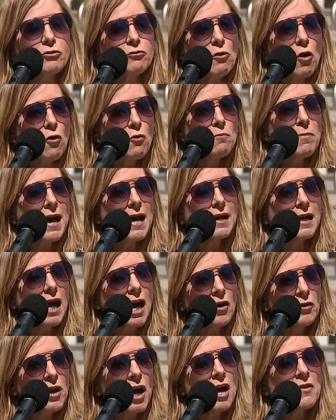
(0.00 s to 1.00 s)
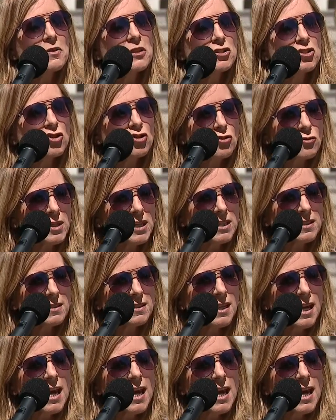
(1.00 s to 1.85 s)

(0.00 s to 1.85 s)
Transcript: thrown back out on the streets.